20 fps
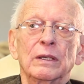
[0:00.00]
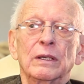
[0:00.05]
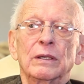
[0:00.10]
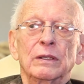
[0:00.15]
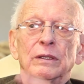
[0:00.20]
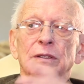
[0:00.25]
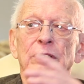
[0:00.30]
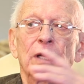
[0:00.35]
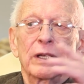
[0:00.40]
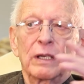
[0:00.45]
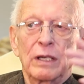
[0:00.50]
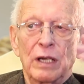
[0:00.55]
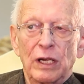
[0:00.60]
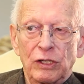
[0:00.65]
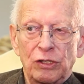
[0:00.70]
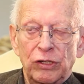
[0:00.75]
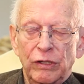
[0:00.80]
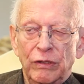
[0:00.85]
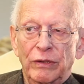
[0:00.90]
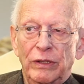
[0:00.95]

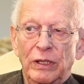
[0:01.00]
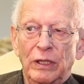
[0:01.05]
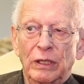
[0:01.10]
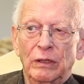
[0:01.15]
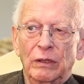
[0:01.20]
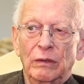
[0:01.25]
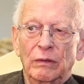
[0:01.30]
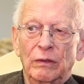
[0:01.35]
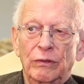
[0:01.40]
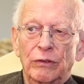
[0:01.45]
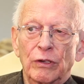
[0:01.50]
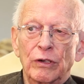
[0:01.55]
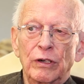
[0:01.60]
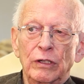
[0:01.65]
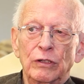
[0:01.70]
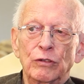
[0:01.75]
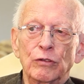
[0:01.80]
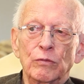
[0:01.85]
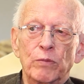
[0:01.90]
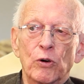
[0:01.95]
detonation thing,
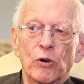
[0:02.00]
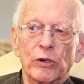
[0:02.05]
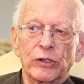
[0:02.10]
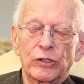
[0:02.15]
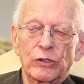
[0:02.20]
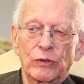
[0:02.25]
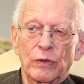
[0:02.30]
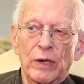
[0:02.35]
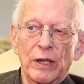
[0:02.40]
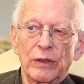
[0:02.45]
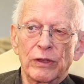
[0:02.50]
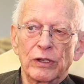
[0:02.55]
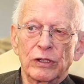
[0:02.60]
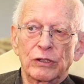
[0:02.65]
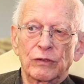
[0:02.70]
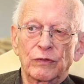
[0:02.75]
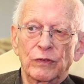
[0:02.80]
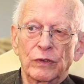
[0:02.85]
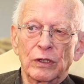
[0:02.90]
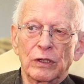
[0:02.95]
32 points around this
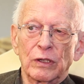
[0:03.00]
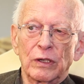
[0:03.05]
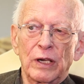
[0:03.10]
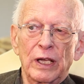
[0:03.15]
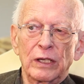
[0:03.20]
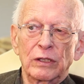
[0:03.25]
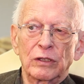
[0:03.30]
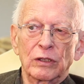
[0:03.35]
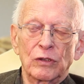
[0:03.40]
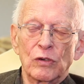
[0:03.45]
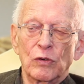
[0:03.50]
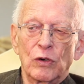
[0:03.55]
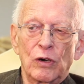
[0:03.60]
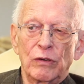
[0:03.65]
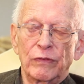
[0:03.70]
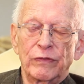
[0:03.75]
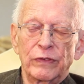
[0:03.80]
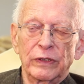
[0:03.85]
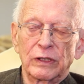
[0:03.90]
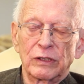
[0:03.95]
sphere, had to go
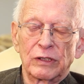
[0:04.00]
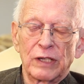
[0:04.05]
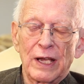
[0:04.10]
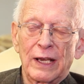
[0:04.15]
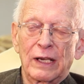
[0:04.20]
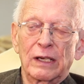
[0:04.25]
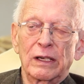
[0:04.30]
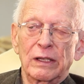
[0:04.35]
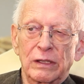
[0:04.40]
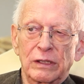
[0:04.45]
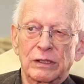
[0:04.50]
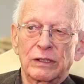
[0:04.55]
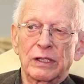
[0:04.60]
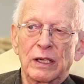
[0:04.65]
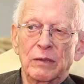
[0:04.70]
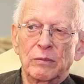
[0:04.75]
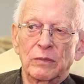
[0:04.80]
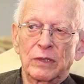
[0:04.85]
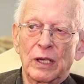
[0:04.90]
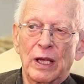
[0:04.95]
off exactly the
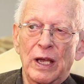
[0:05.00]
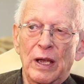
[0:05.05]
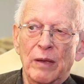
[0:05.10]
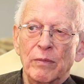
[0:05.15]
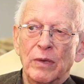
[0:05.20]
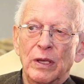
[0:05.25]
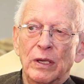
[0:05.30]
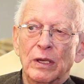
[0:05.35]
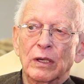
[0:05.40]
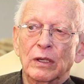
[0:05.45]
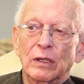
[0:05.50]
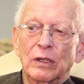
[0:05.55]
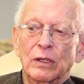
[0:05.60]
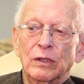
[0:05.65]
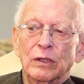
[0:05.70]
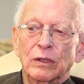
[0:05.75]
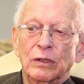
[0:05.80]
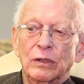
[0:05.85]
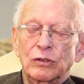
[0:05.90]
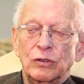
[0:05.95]
same time.
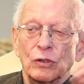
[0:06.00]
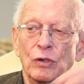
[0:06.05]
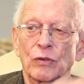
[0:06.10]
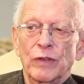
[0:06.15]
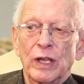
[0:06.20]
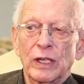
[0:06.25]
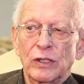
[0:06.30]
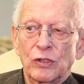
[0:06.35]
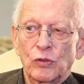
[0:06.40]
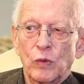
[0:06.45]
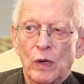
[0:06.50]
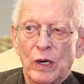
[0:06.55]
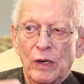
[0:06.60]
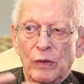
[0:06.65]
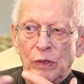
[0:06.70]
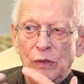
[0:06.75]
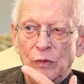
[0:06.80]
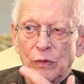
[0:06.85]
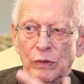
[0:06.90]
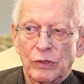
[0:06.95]
So that's why
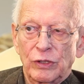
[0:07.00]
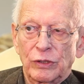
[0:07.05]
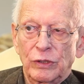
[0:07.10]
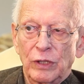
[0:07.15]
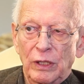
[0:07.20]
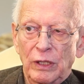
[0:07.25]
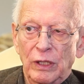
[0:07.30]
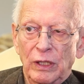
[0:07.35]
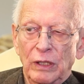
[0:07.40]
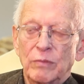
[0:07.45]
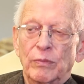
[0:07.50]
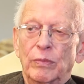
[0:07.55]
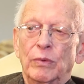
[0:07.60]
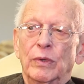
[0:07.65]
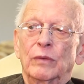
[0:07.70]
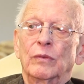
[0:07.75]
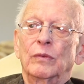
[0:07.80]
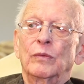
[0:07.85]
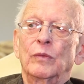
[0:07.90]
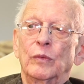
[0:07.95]
we were studying,
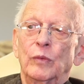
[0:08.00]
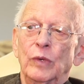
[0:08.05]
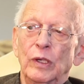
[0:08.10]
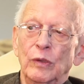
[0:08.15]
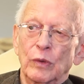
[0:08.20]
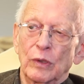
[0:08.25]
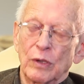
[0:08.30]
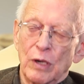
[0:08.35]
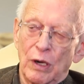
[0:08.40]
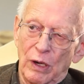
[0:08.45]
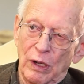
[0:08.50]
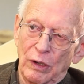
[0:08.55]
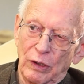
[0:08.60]
but we were all